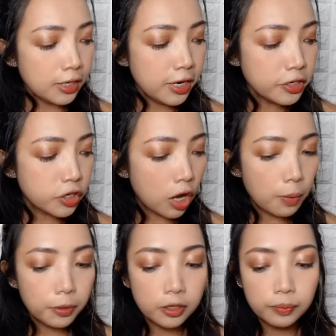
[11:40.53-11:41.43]
and here's a
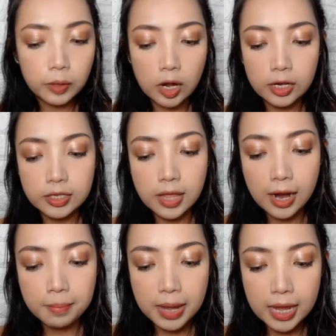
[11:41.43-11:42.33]
couple of products that
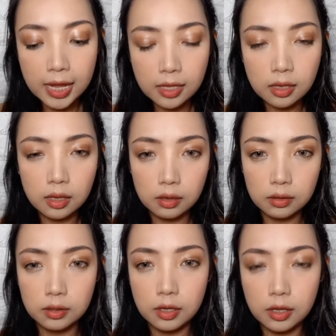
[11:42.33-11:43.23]
I made
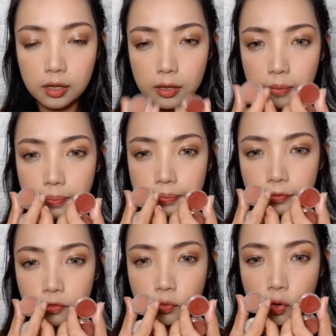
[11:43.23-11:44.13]
um,
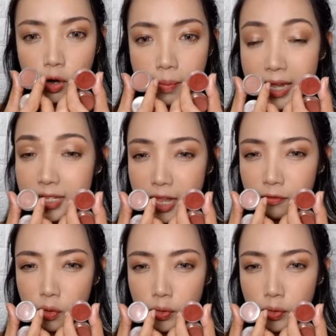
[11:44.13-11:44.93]
for myself